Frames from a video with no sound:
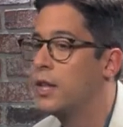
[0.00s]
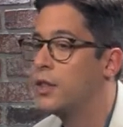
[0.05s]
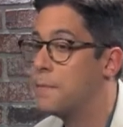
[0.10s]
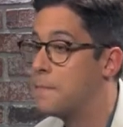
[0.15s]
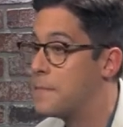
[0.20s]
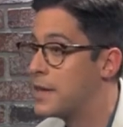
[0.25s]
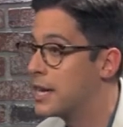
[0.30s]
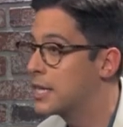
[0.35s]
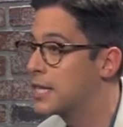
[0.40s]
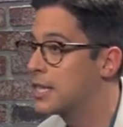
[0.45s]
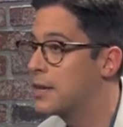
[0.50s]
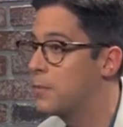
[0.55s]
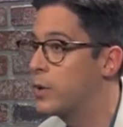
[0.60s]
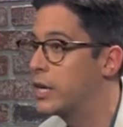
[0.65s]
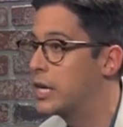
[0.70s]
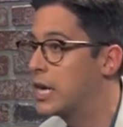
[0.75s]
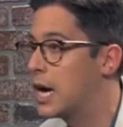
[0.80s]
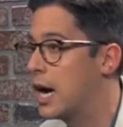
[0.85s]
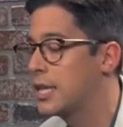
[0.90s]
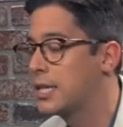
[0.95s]
The minute
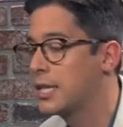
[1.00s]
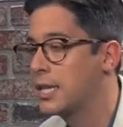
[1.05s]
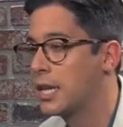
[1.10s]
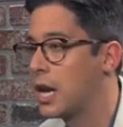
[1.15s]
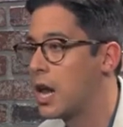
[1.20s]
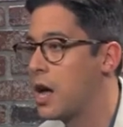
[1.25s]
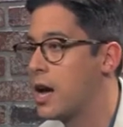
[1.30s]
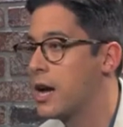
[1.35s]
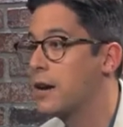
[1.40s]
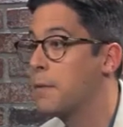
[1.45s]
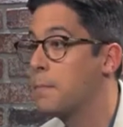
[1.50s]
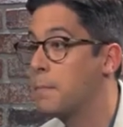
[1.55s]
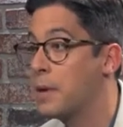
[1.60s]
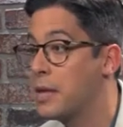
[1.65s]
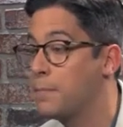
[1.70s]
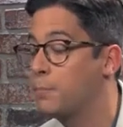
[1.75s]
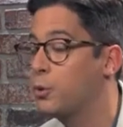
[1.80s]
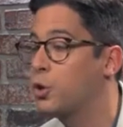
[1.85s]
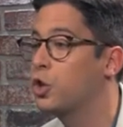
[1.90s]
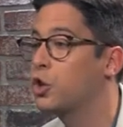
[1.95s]
someone cuts in line,
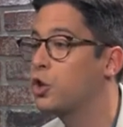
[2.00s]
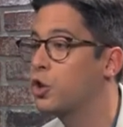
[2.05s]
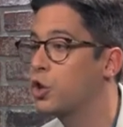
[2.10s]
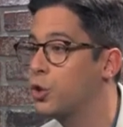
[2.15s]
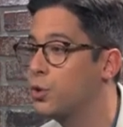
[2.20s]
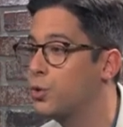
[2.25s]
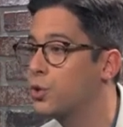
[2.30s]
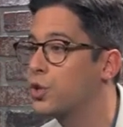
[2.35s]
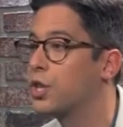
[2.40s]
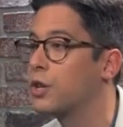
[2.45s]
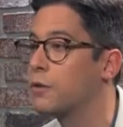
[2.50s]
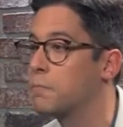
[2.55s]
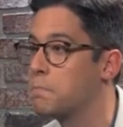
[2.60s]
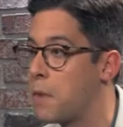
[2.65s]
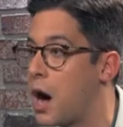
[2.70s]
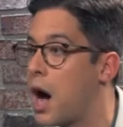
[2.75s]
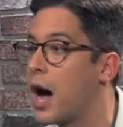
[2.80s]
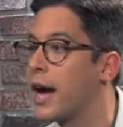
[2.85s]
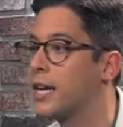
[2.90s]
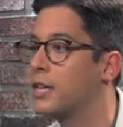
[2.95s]
people lose their
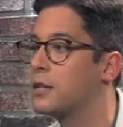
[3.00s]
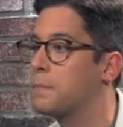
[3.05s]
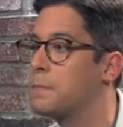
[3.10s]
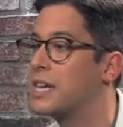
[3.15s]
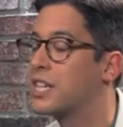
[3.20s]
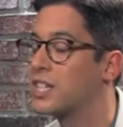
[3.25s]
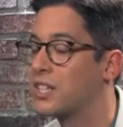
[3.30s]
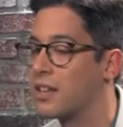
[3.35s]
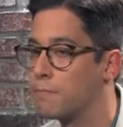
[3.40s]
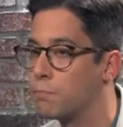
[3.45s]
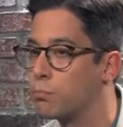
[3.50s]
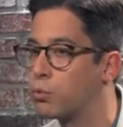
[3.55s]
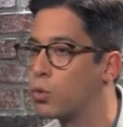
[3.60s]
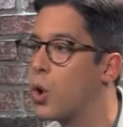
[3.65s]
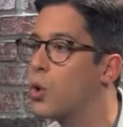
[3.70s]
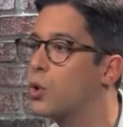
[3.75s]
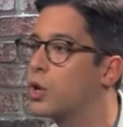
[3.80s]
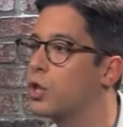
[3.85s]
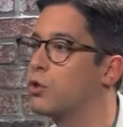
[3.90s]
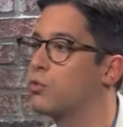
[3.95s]
mind because they've
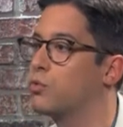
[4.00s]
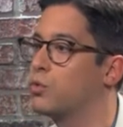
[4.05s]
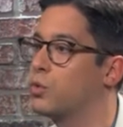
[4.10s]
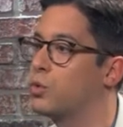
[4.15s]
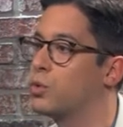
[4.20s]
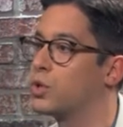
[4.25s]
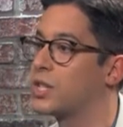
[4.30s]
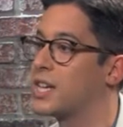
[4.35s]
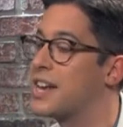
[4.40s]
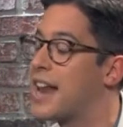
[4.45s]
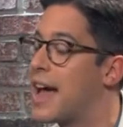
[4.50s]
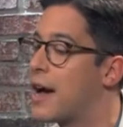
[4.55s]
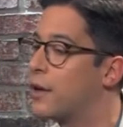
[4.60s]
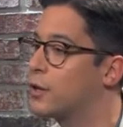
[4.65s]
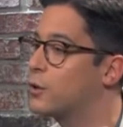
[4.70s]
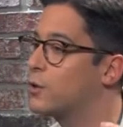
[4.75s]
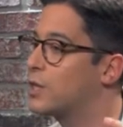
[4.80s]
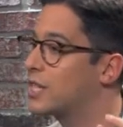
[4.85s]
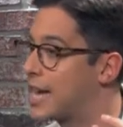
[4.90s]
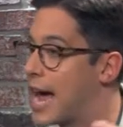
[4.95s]
broken the rules and now
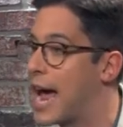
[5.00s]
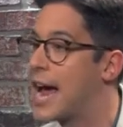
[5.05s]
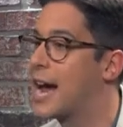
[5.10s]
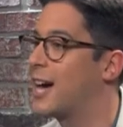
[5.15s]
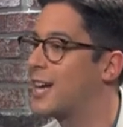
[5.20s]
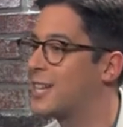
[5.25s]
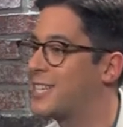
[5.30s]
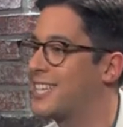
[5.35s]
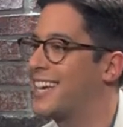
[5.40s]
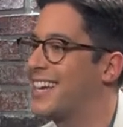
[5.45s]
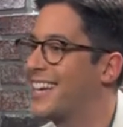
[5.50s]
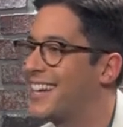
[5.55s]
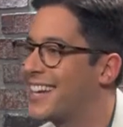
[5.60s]
there is chaos.